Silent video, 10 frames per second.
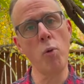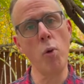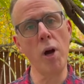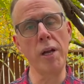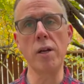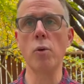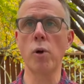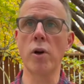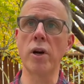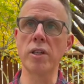one,
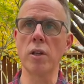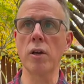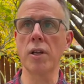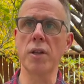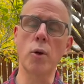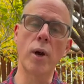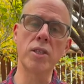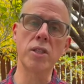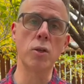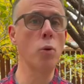we're going to look at the
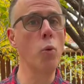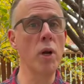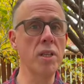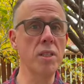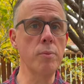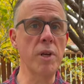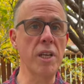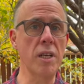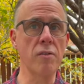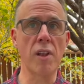question, what is the
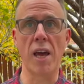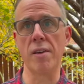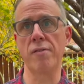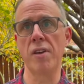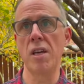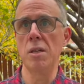meaning of life?